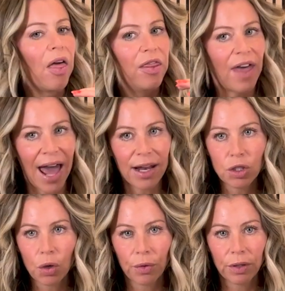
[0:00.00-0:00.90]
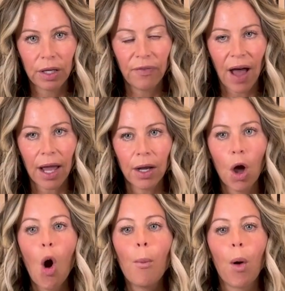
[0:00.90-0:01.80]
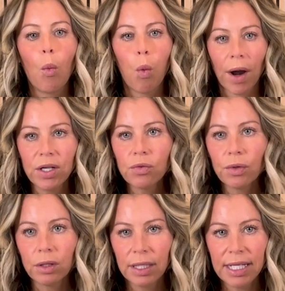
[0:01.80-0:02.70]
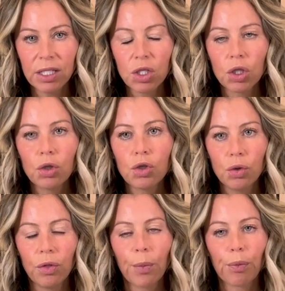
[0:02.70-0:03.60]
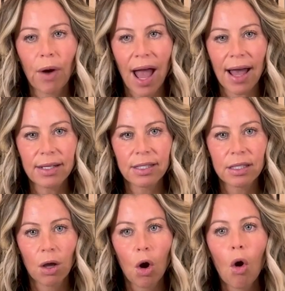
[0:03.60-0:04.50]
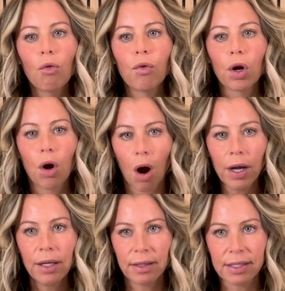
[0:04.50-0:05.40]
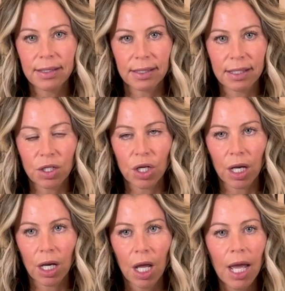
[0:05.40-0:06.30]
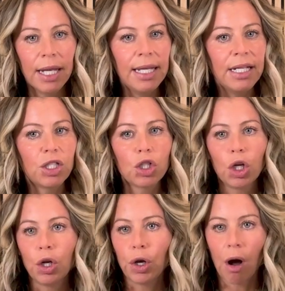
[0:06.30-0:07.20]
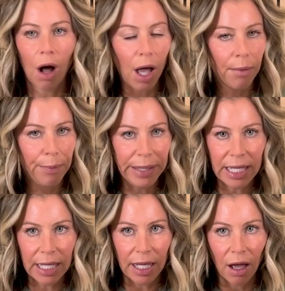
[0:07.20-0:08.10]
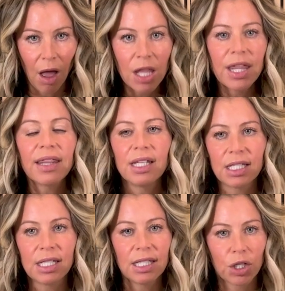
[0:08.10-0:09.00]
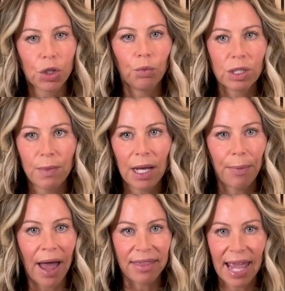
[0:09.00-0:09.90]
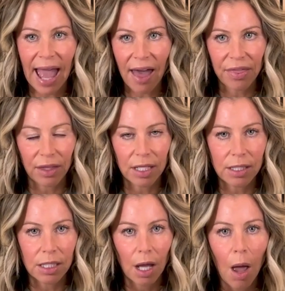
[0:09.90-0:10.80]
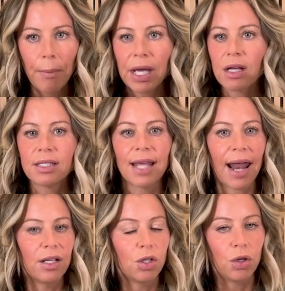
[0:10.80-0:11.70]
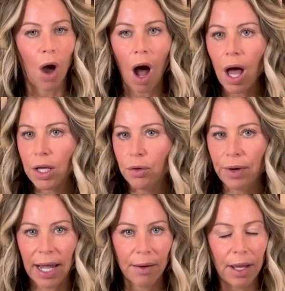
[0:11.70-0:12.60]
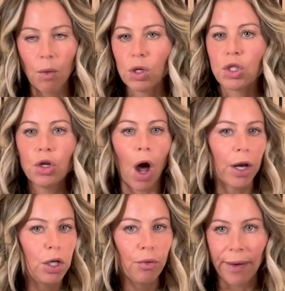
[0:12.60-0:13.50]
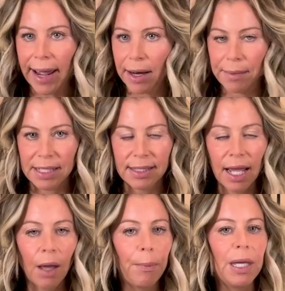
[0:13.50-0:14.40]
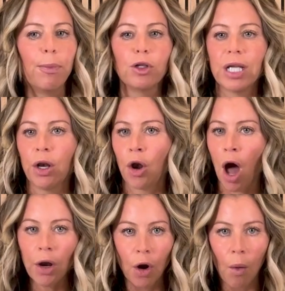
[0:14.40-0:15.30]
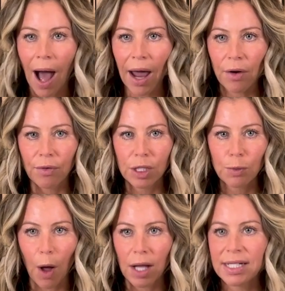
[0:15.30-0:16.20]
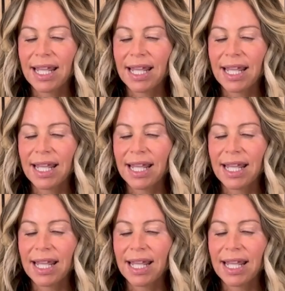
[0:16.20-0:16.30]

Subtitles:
That is totally fine. But what is released to the press regarding this decision needs to not be that this decision was made by the athletes, because that is not it was not a unanimous thing. People did not know how to respond.